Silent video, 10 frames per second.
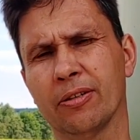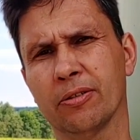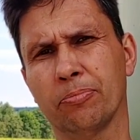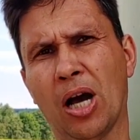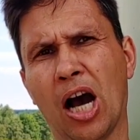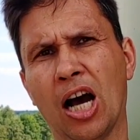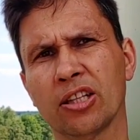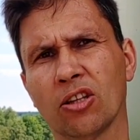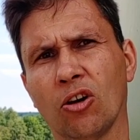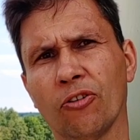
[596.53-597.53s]

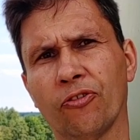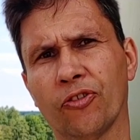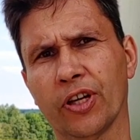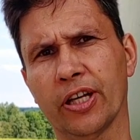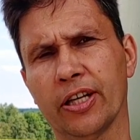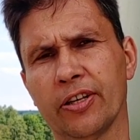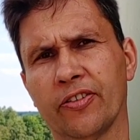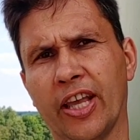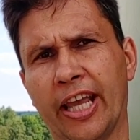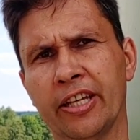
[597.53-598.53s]
part of
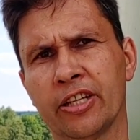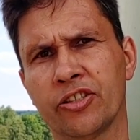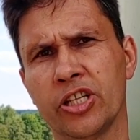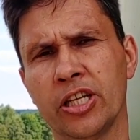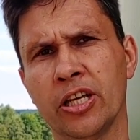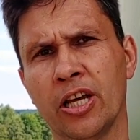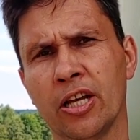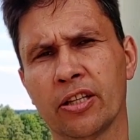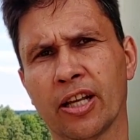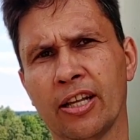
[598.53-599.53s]
the energy
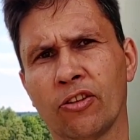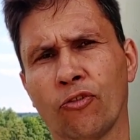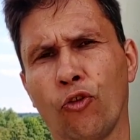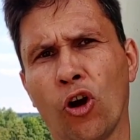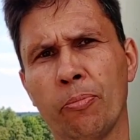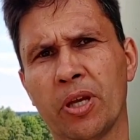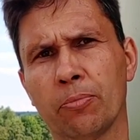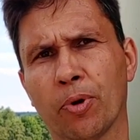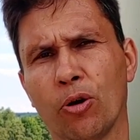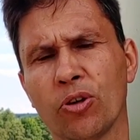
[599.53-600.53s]
transforming
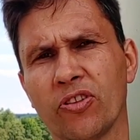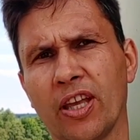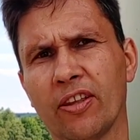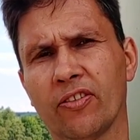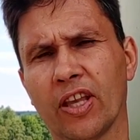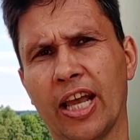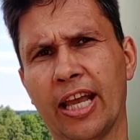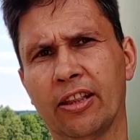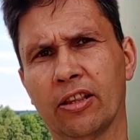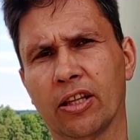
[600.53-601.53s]
process,
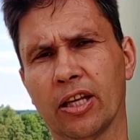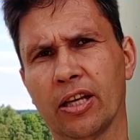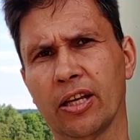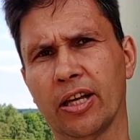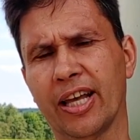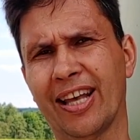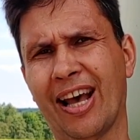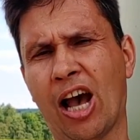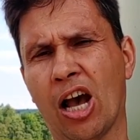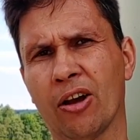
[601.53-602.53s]
and are